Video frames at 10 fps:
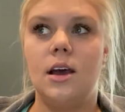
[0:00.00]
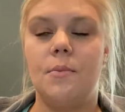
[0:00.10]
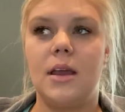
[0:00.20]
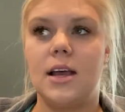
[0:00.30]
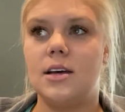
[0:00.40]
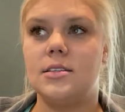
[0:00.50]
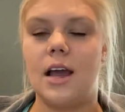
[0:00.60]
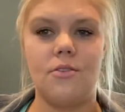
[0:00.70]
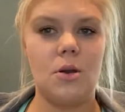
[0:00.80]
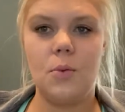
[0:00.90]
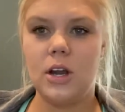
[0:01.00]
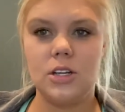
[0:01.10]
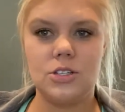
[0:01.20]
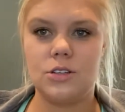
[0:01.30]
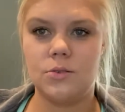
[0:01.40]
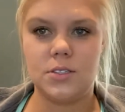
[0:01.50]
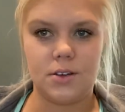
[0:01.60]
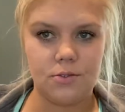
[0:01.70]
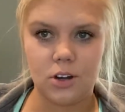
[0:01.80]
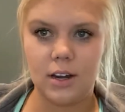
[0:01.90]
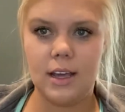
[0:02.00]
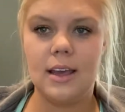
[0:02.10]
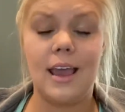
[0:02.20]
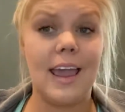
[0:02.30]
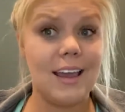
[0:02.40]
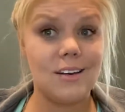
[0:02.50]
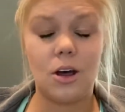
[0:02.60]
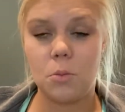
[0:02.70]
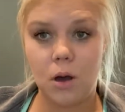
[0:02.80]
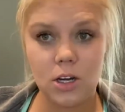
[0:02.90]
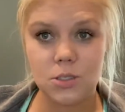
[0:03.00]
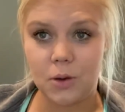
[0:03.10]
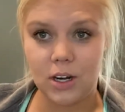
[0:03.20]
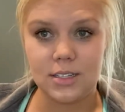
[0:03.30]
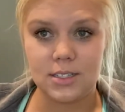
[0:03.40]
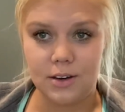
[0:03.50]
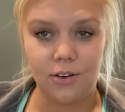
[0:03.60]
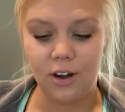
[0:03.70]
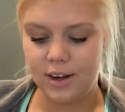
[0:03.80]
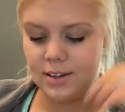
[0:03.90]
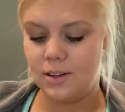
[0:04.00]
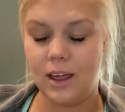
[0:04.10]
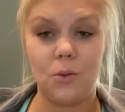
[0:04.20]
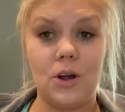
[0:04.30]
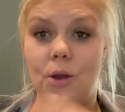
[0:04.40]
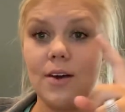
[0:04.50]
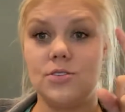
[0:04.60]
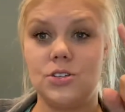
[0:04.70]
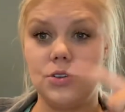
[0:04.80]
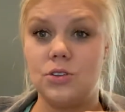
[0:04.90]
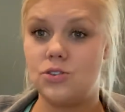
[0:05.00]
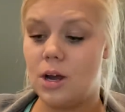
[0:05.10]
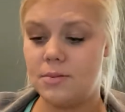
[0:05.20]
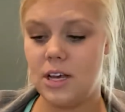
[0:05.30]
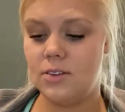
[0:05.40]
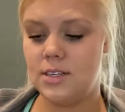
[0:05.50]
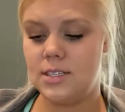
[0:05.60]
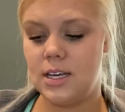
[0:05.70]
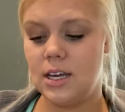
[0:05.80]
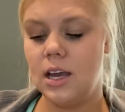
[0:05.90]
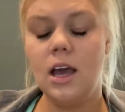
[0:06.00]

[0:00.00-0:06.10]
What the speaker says: because every brand is so different, and on Poshmark it's different, like have to do the drop down listing.